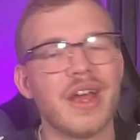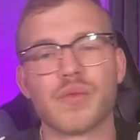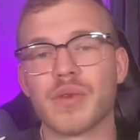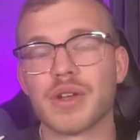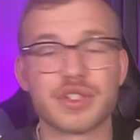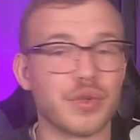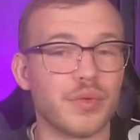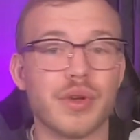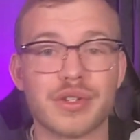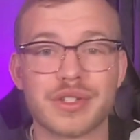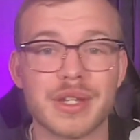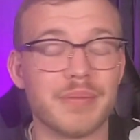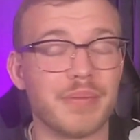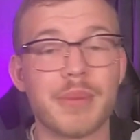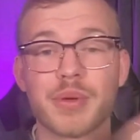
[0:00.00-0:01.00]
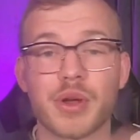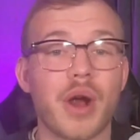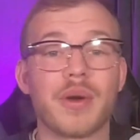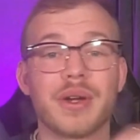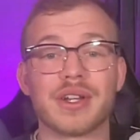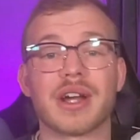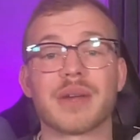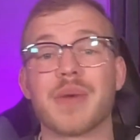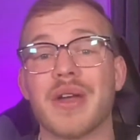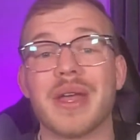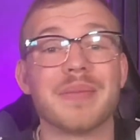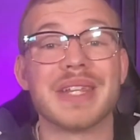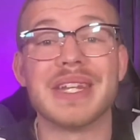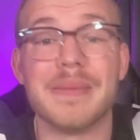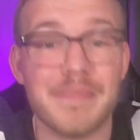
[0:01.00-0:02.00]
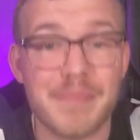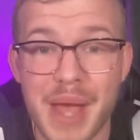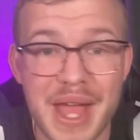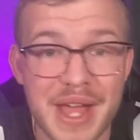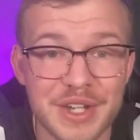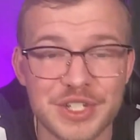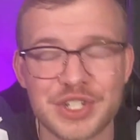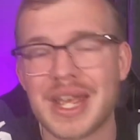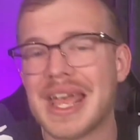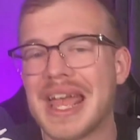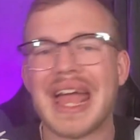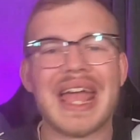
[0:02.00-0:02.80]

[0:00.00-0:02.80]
Russell Wilson, people are already talking about him getting benched.